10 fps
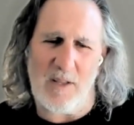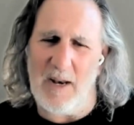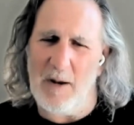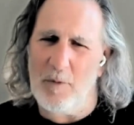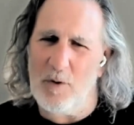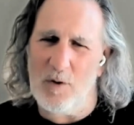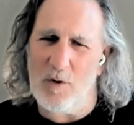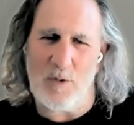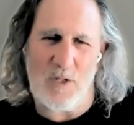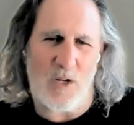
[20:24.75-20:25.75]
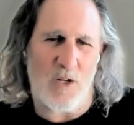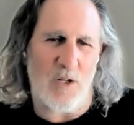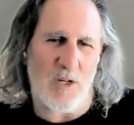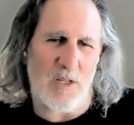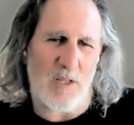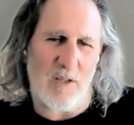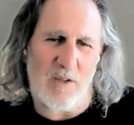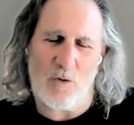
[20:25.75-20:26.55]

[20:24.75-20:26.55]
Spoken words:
The neighborhood was good.